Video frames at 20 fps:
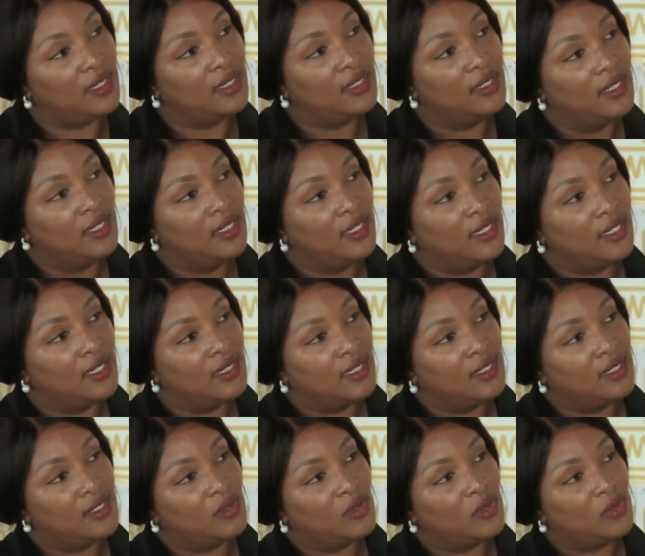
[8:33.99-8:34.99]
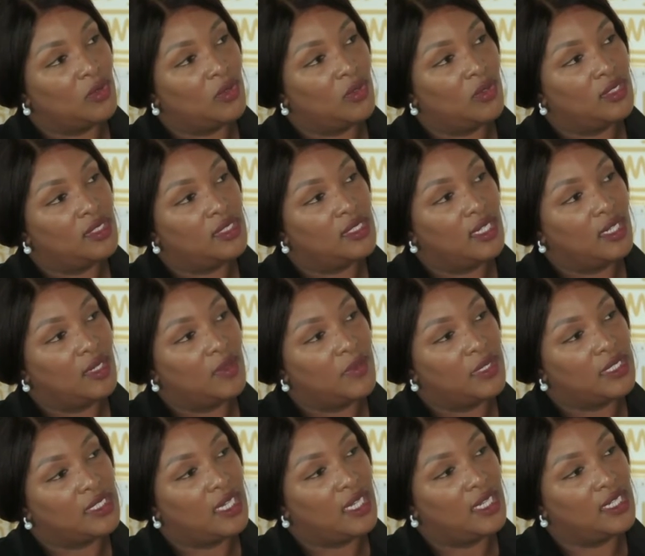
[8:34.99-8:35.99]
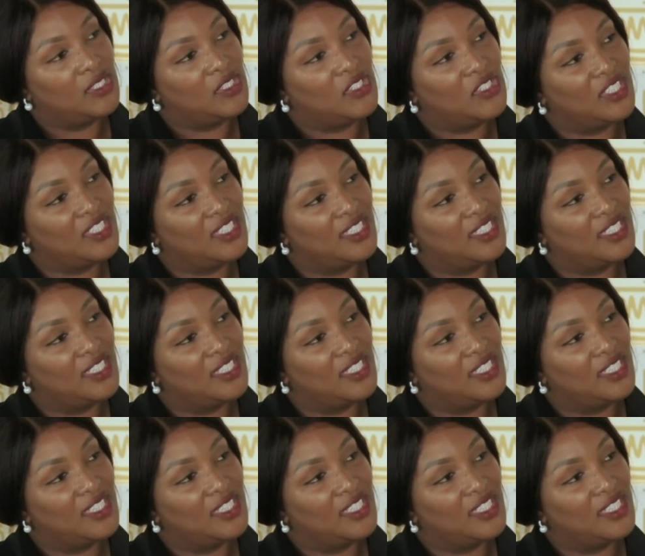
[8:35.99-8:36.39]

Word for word: Oh and that is also called snake massage.